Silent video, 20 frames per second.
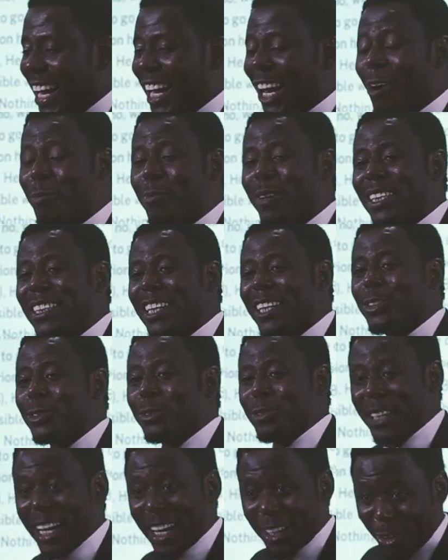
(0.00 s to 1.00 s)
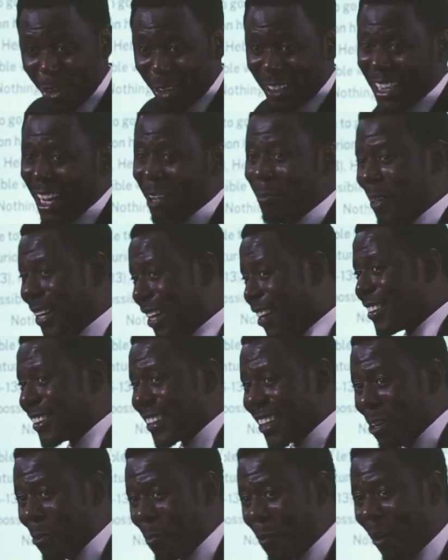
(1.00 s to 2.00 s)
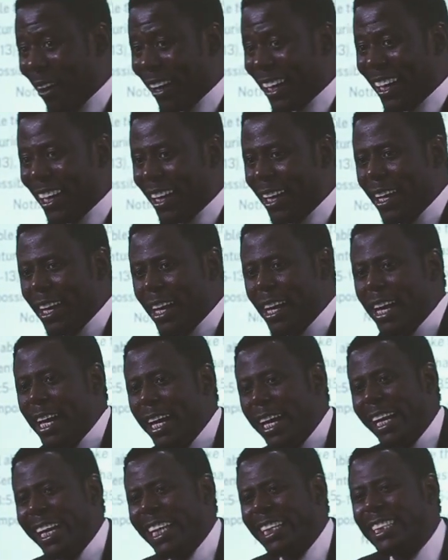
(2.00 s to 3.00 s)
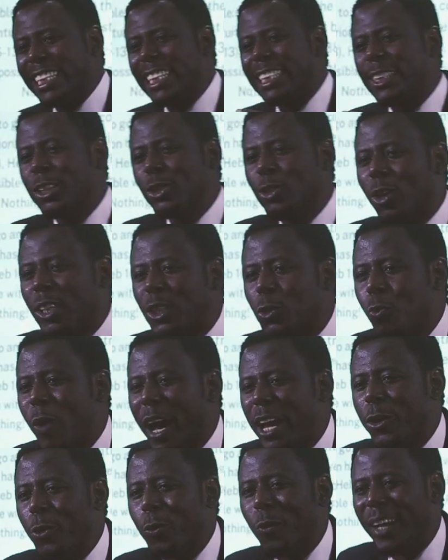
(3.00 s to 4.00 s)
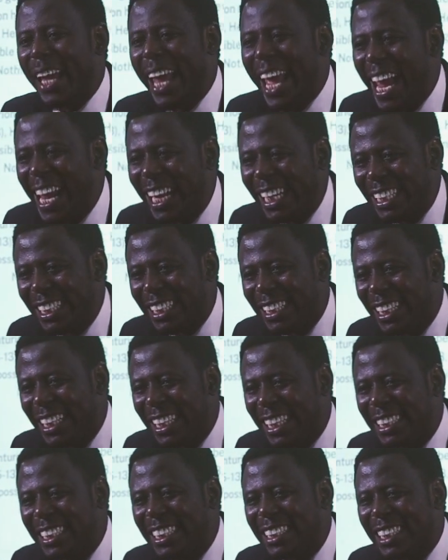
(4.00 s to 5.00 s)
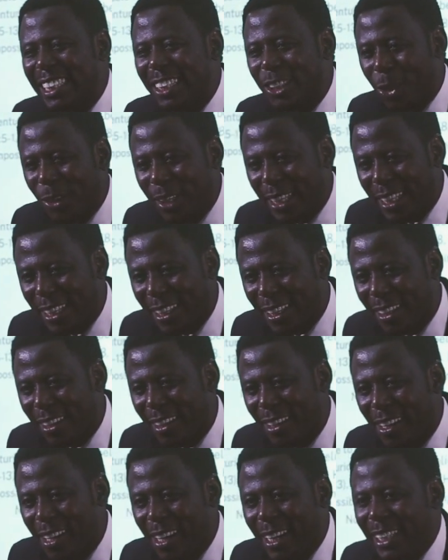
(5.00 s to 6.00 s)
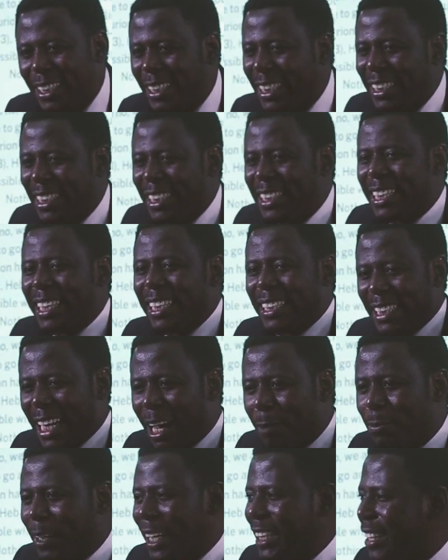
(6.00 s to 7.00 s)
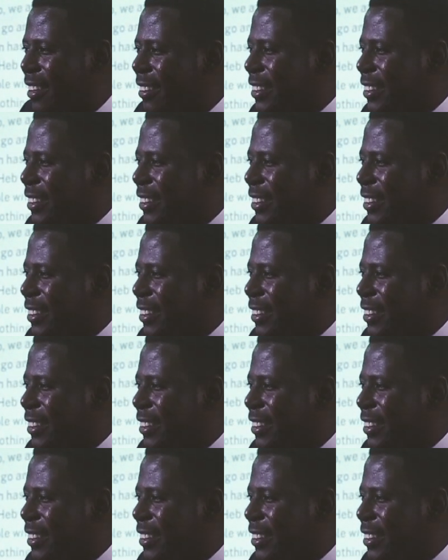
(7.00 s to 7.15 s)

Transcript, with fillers: Allow me to say to you that God can be counted upon. It is not where you will end. It is a journey. This is a chapter.